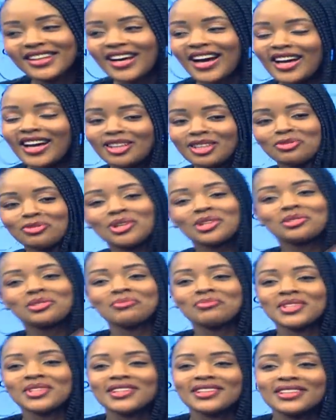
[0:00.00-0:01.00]
I didn't want to
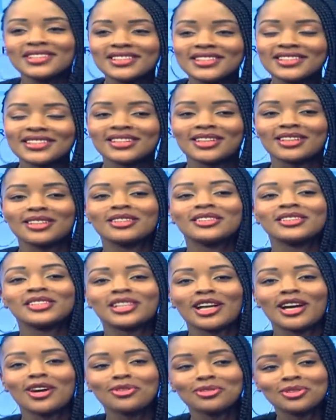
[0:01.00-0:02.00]
be in these
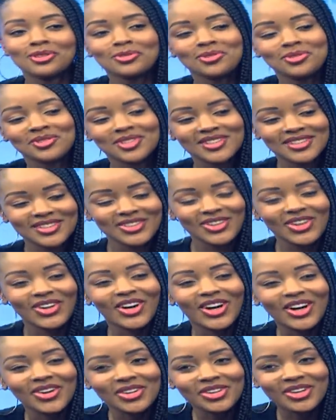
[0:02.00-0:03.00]
shower schools,
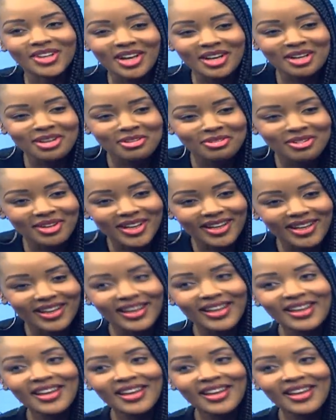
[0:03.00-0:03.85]
so I would run away.